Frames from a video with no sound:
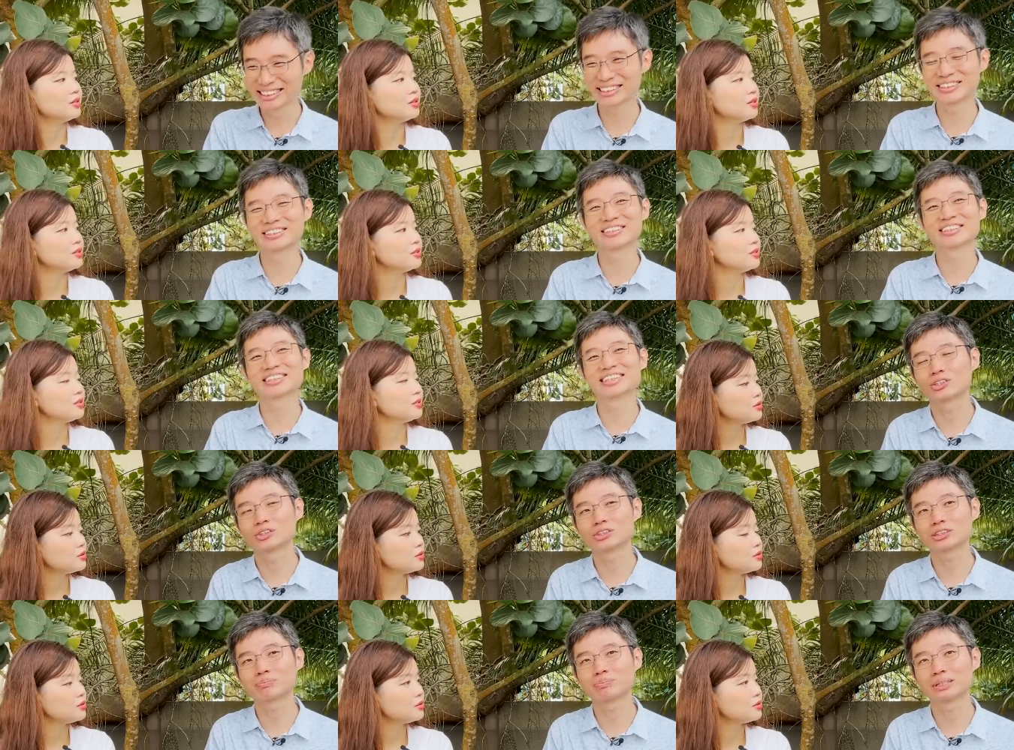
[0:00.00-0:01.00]
Speaker 1: so don't
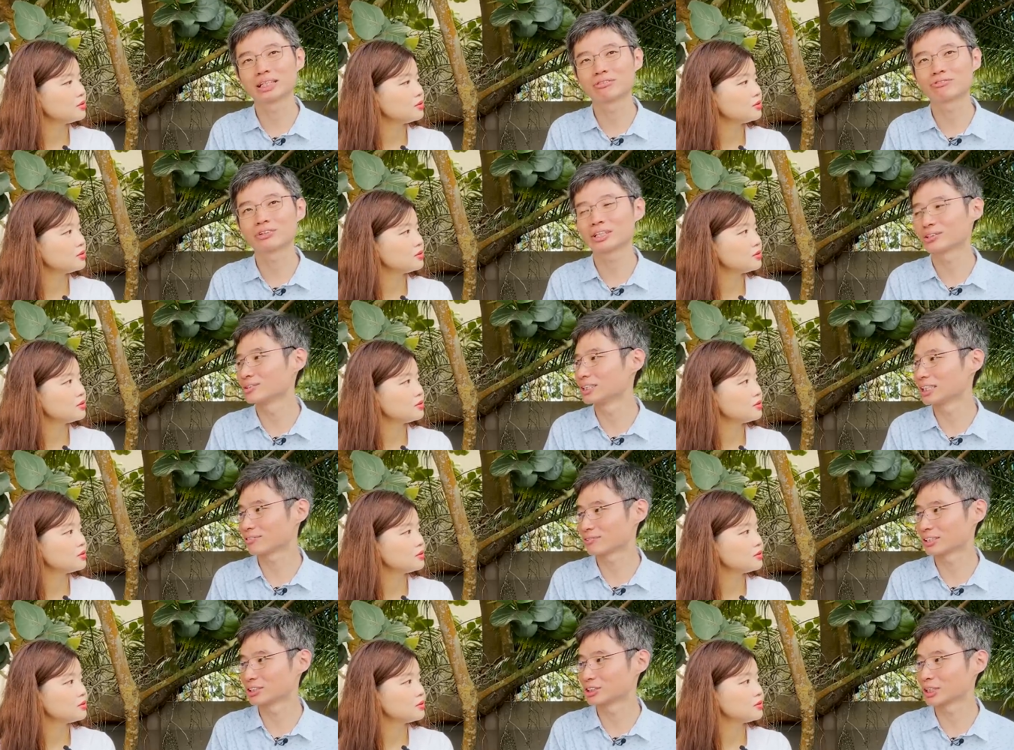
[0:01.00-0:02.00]
be afraid to leave
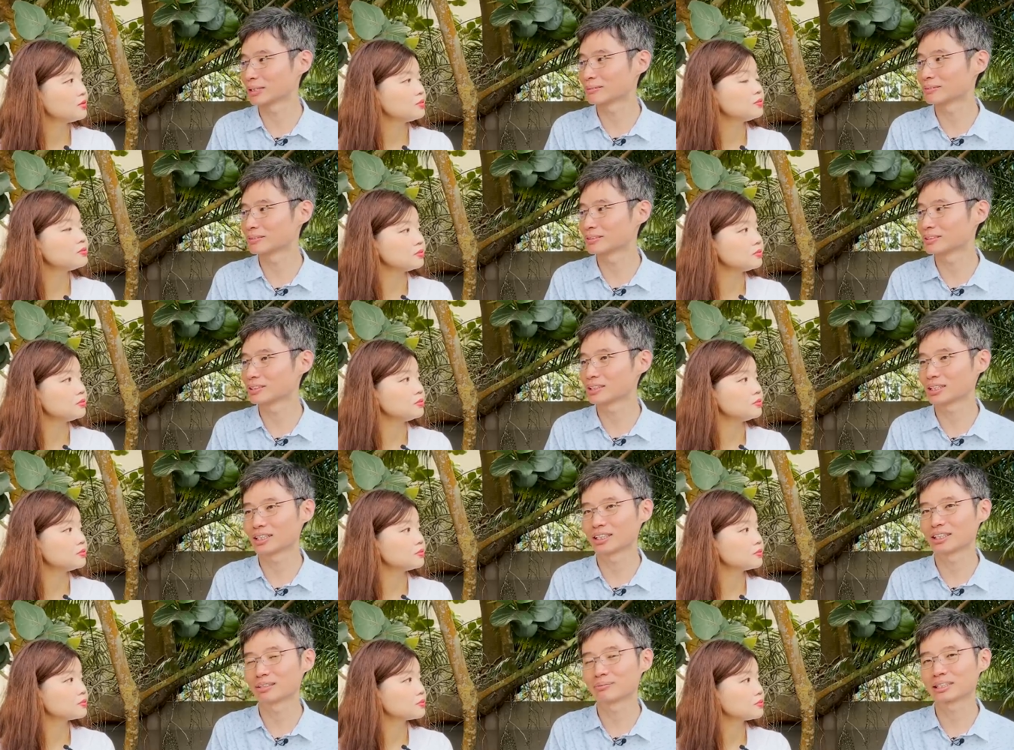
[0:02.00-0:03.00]
the job mm.
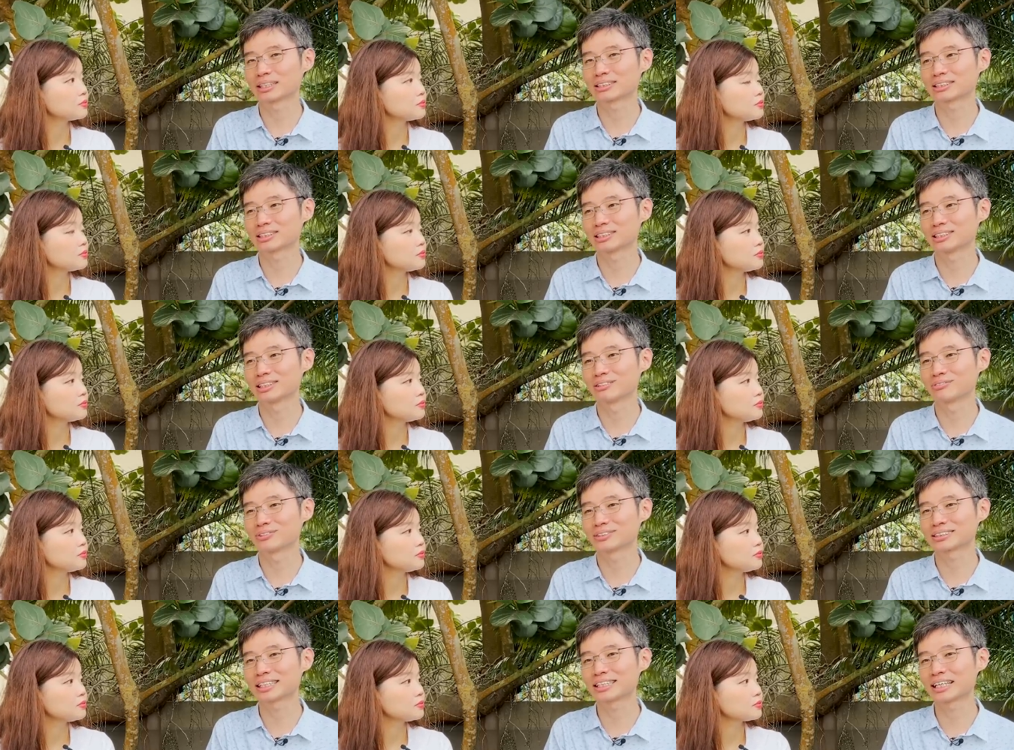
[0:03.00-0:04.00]
uh, because if you
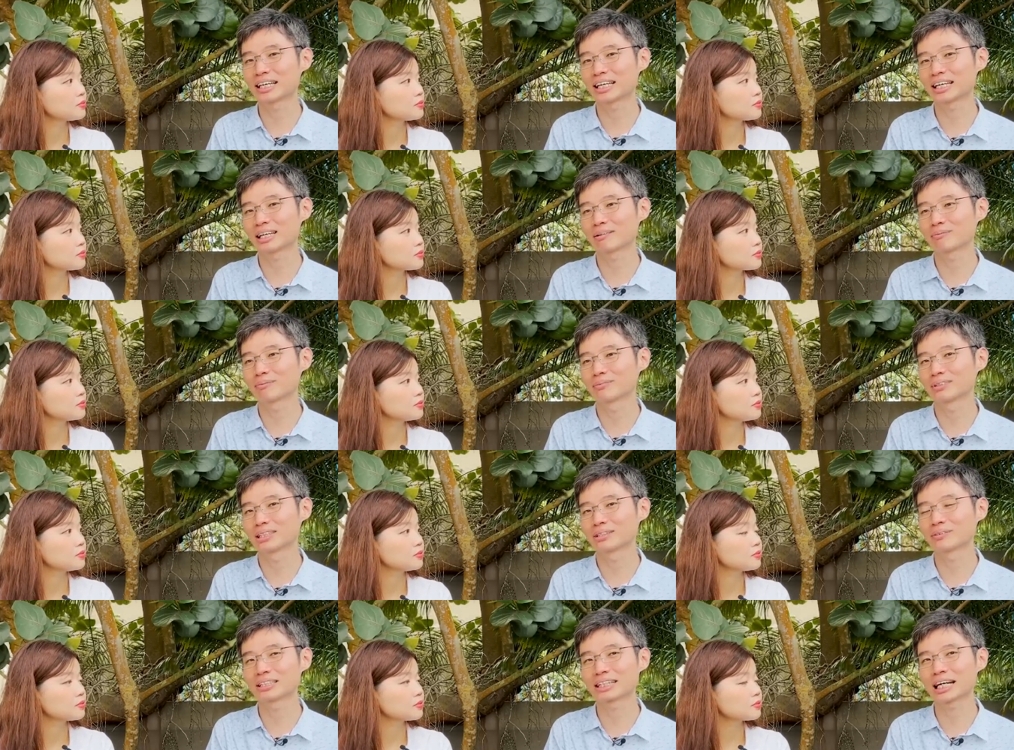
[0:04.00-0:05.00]
stay there,
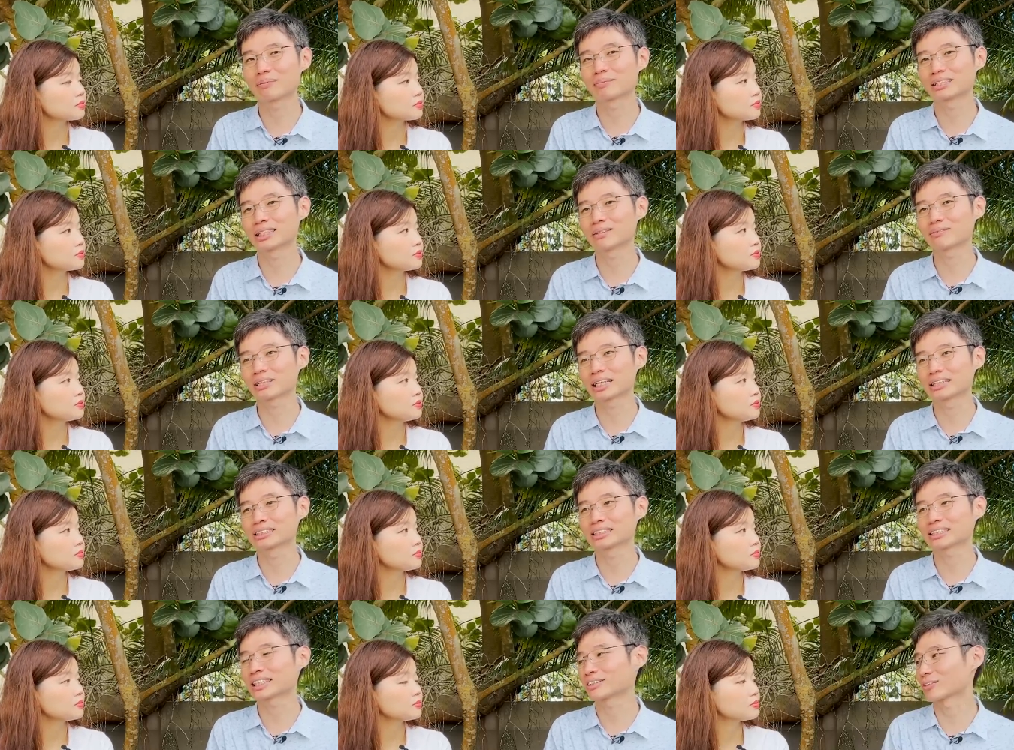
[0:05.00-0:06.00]
even the company can just
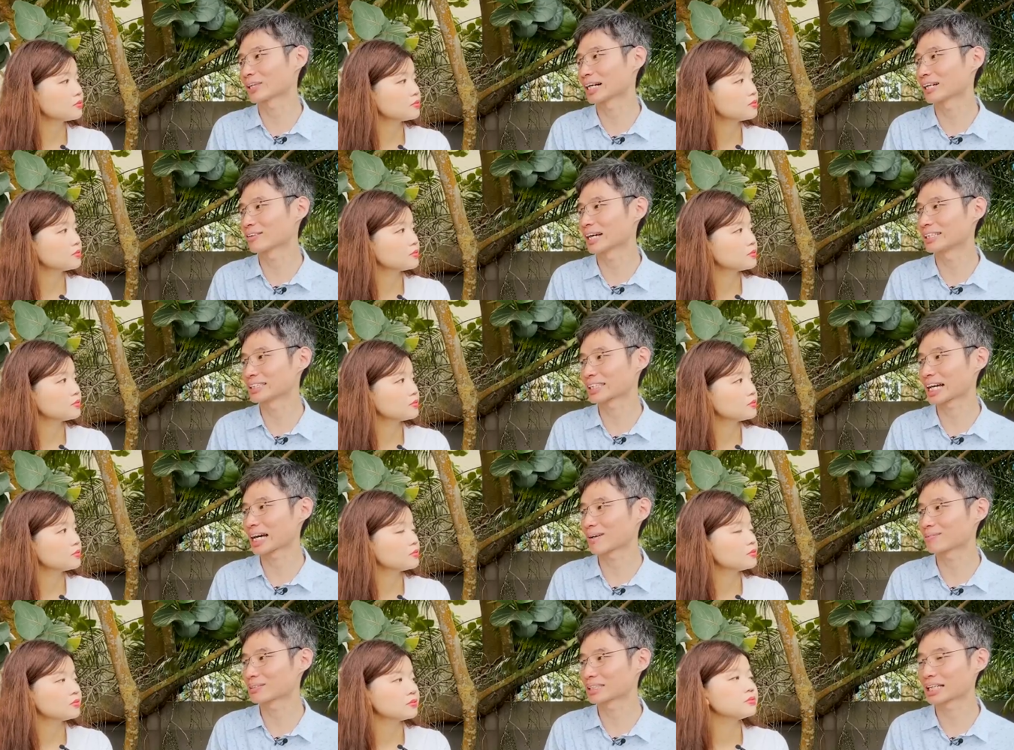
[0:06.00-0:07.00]
kick you out
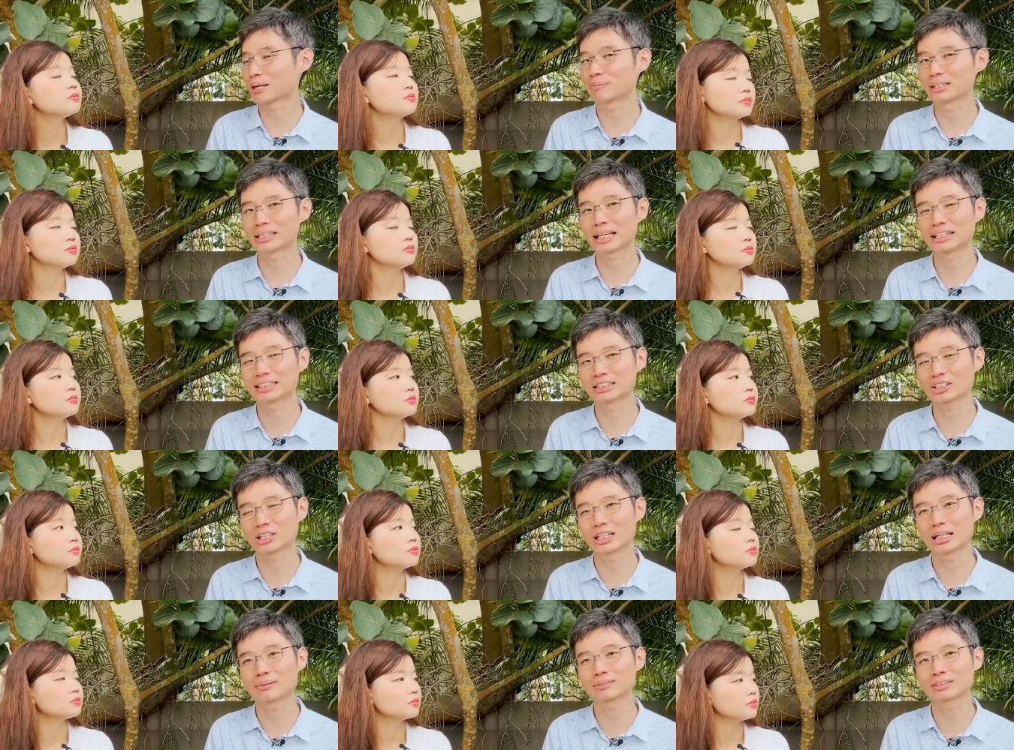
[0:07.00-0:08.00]
anytime. The company can just
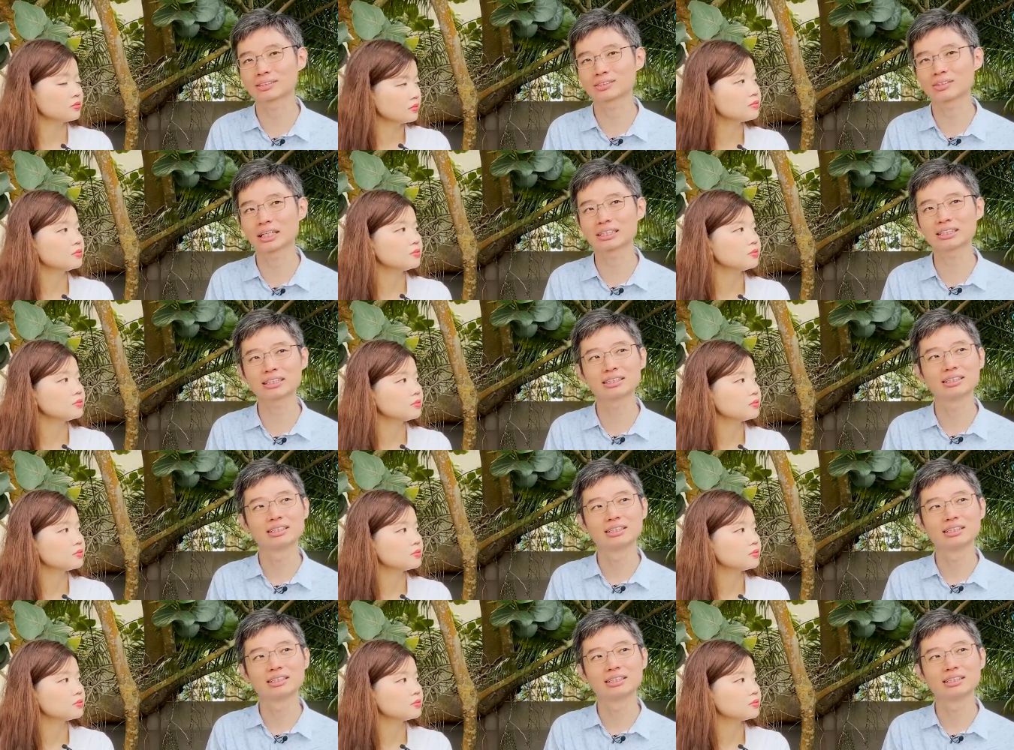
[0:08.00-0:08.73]
collapse. So I think